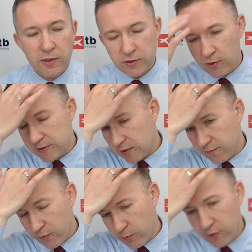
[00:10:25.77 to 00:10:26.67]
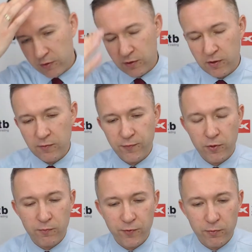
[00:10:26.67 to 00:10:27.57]
So let's start from
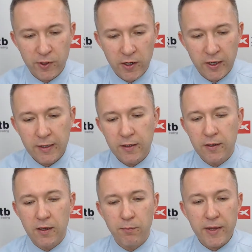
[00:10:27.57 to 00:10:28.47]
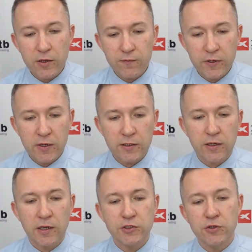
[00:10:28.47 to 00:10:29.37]
there. Bank of England
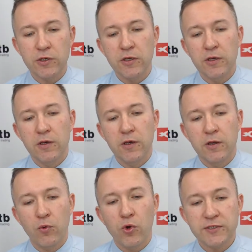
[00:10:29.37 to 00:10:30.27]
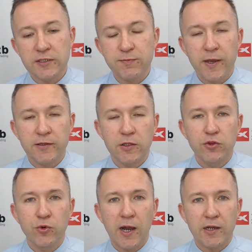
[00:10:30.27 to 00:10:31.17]
actually was expected
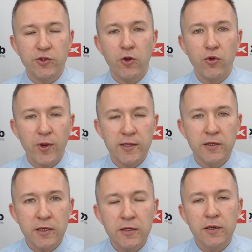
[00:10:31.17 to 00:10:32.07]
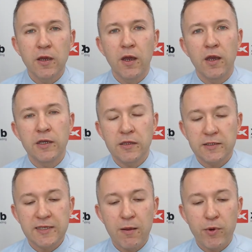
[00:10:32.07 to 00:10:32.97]
to act already in
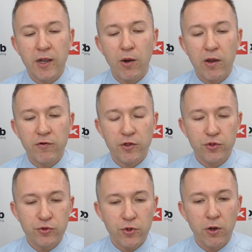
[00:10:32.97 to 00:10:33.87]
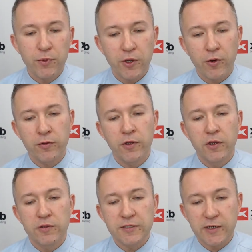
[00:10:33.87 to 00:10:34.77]
December. However, due to Omicron,
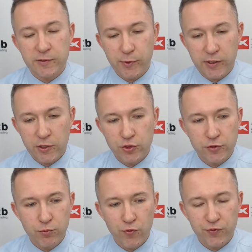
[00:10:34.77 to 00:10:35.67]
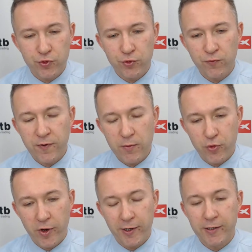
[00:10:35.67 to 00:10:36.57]
these expectations moved to
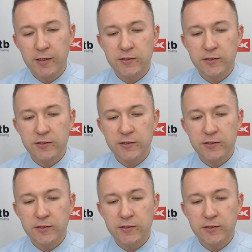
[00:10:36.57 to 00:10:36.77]
February.